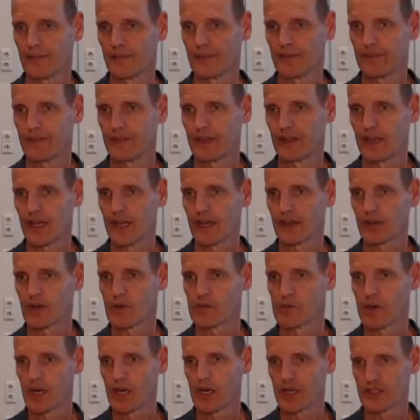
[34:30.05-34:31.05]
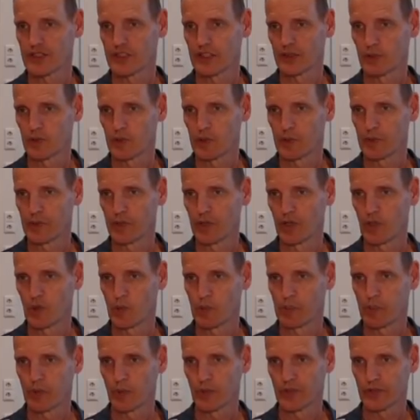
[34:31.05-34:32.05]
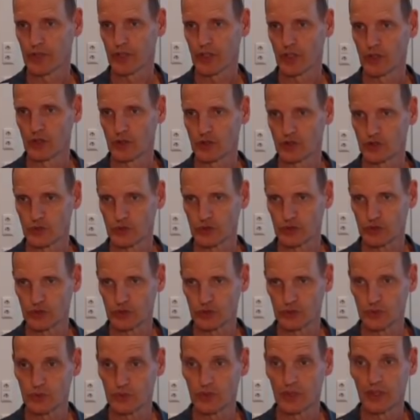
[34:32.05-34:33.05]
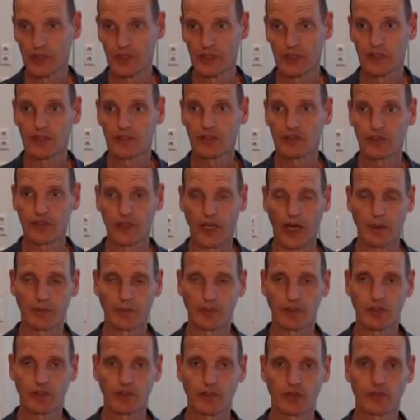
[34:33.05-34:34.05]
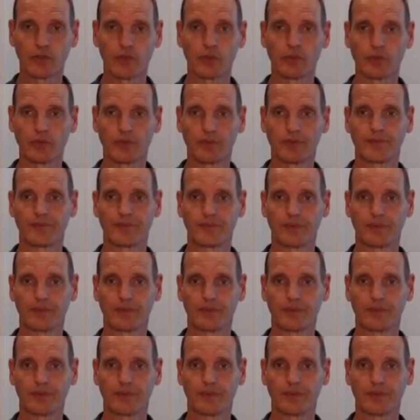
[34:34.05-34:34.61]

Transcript: the error margin will be 0.022 times 2.